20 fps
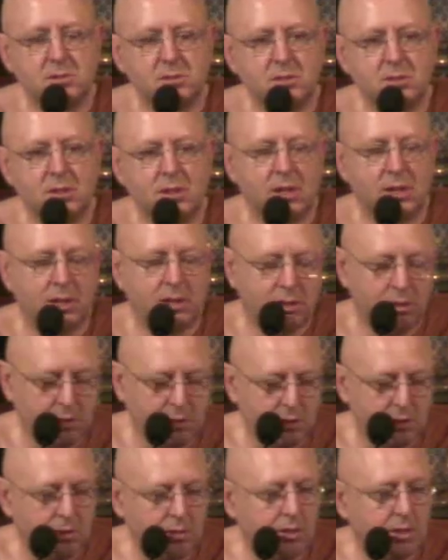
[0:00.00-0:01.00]
Uh,
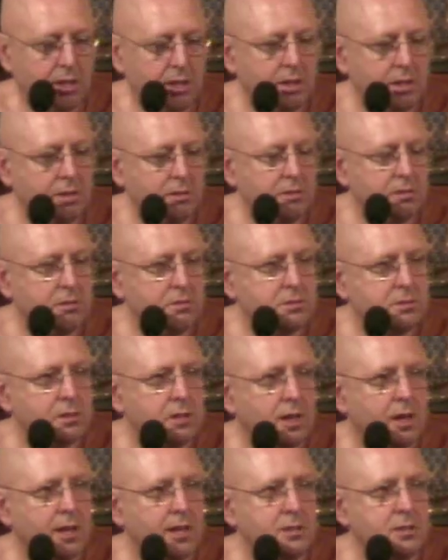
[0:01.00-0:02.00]
the
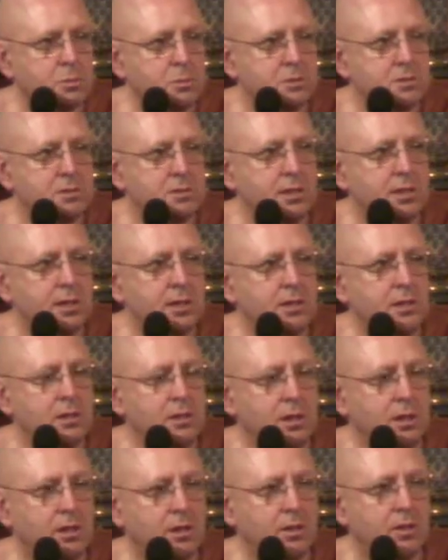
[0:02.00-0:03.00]
signs were seen
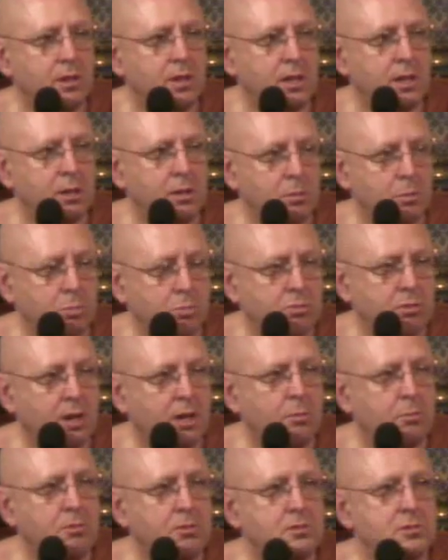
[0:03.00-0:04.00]
at the
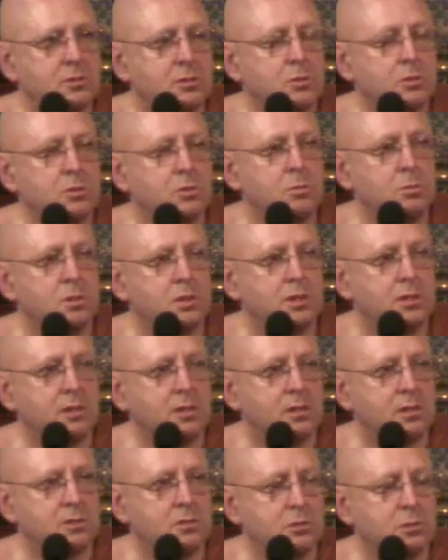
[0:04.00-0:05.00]
primary school where
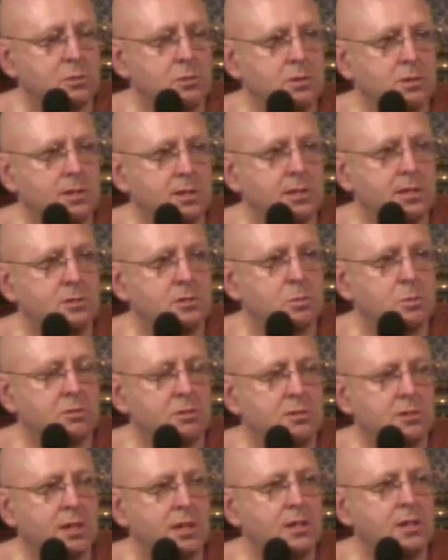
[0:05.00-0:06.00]
her two kids were
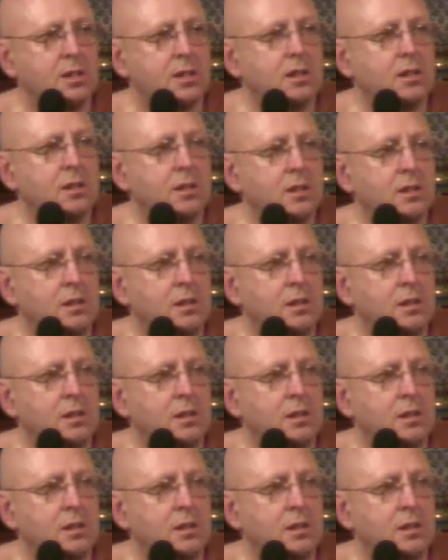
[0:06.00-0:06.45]
attending.